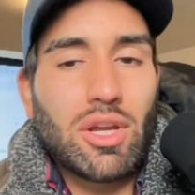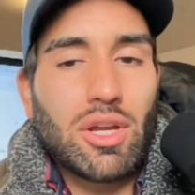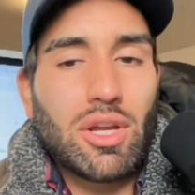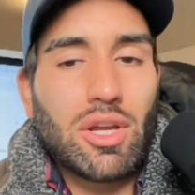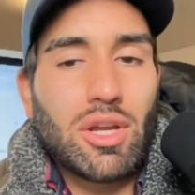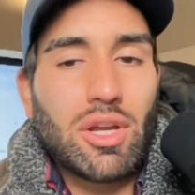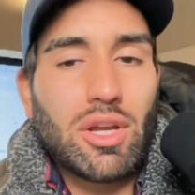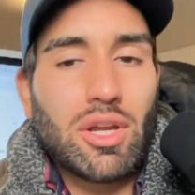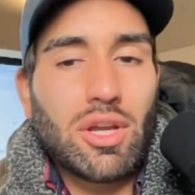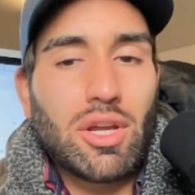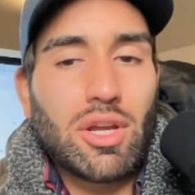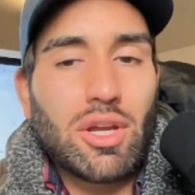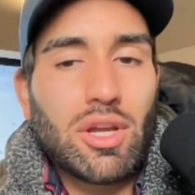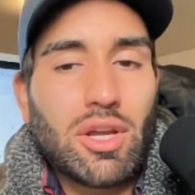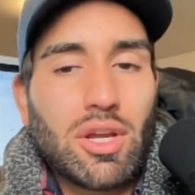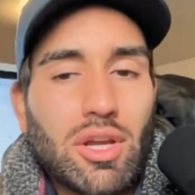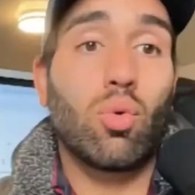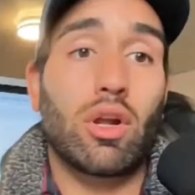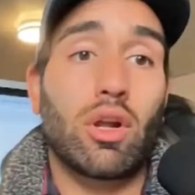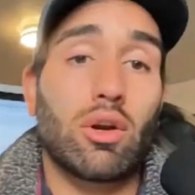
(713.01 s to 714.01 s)
So you
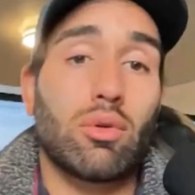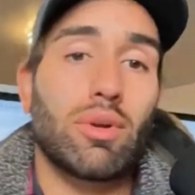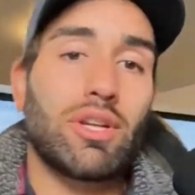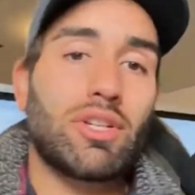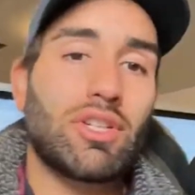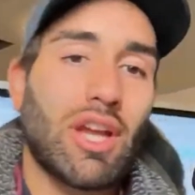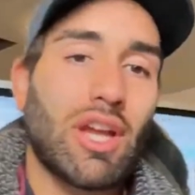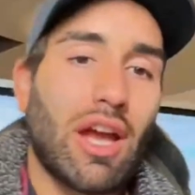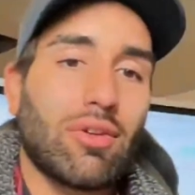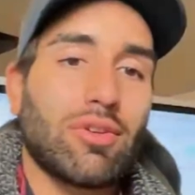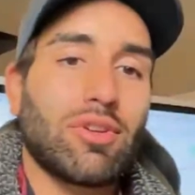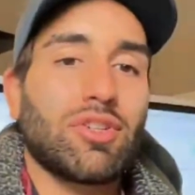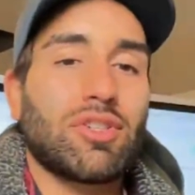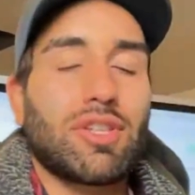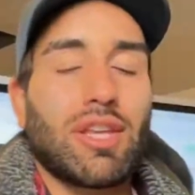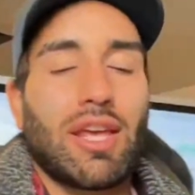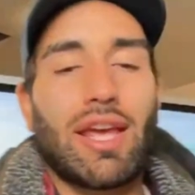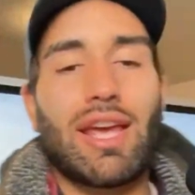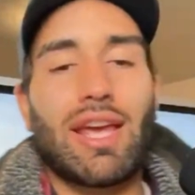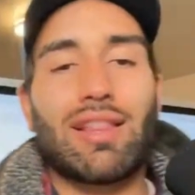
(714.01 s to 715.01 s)
want to reach out and just say,
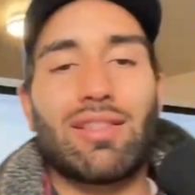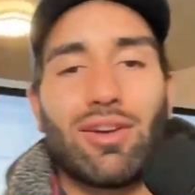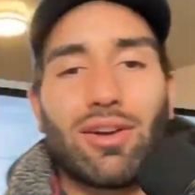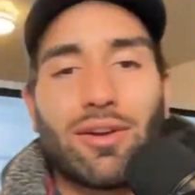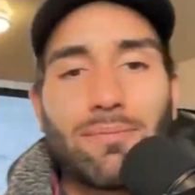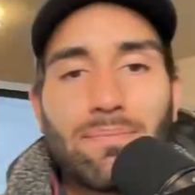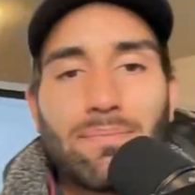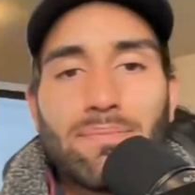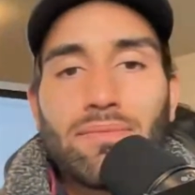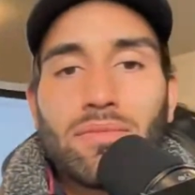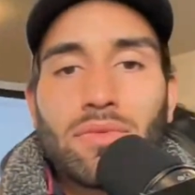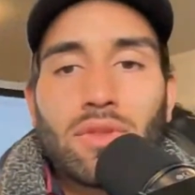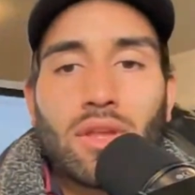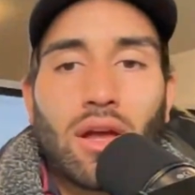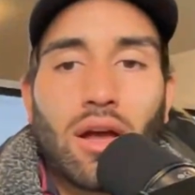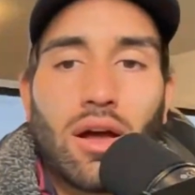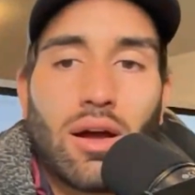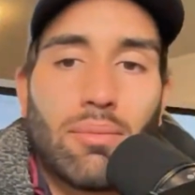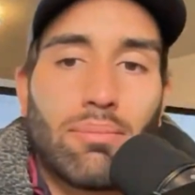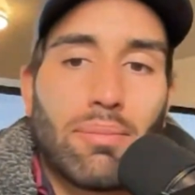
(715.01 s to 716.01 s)
"Hey, look,
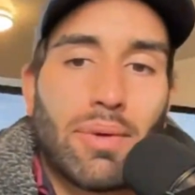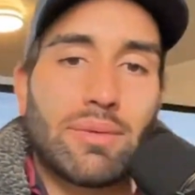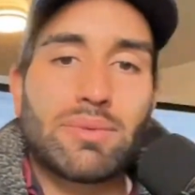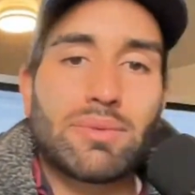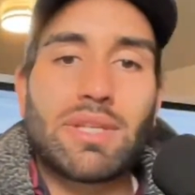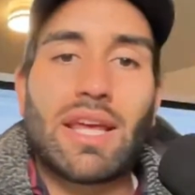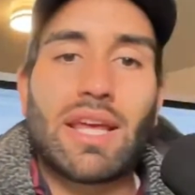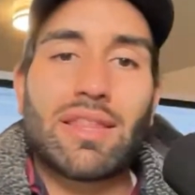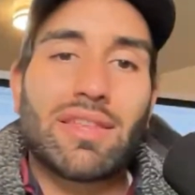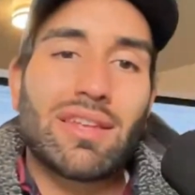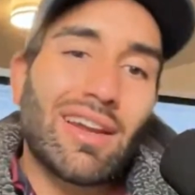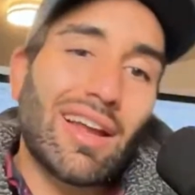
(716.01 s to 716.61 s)
my name's Nathan.